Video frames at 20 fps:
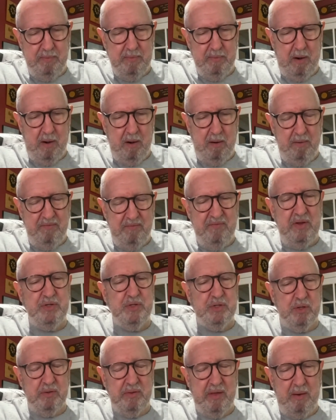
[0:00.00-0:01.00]
our
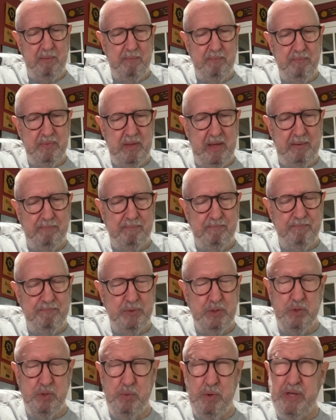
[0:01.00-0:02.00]
adventure that
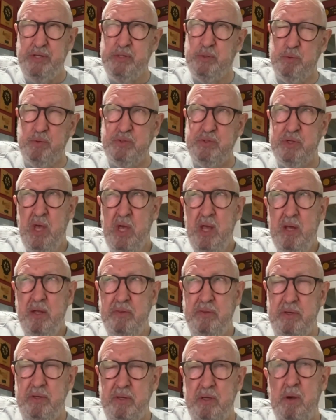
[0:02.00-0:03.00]
2 weeks was
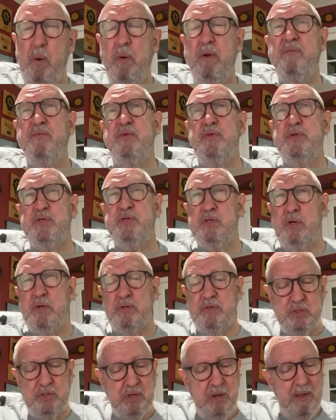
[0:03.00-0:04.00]
the going for the
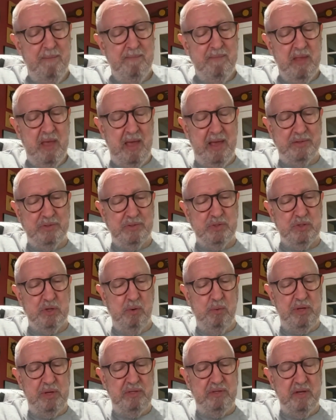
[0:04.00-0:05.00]
certs. And
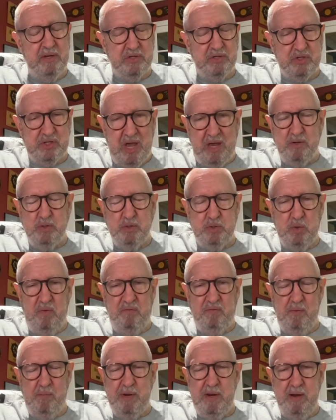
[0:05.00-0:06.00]
so we did a saddle
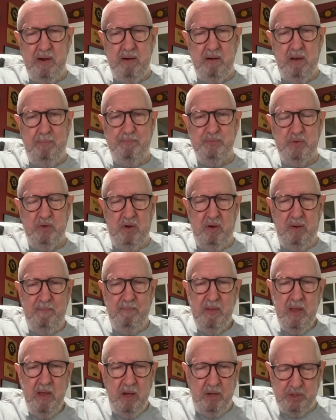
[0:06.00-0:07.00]
sore from here up to
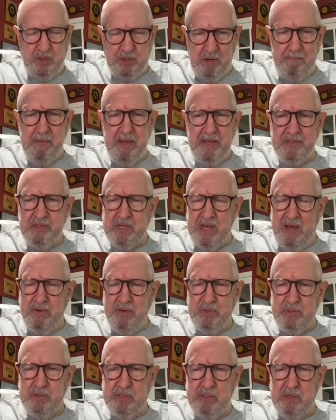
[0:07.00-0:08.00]
a shipmate's house